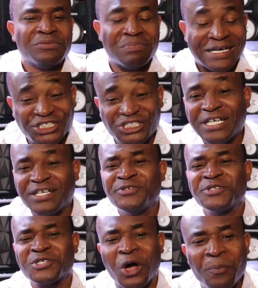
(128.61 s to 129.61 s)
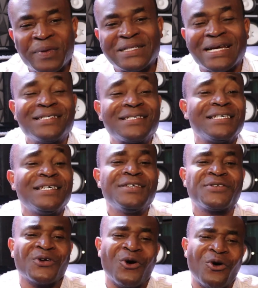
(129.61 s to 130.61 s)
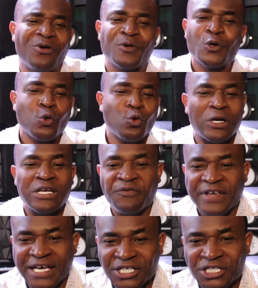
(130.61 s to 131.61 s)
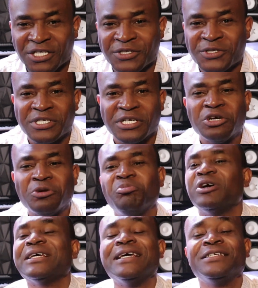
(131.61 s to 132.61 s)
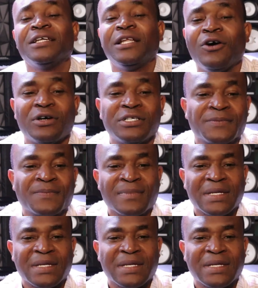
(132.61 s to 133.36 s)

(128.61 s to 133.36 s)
machines, competencies, or qualifications, but in the Lord.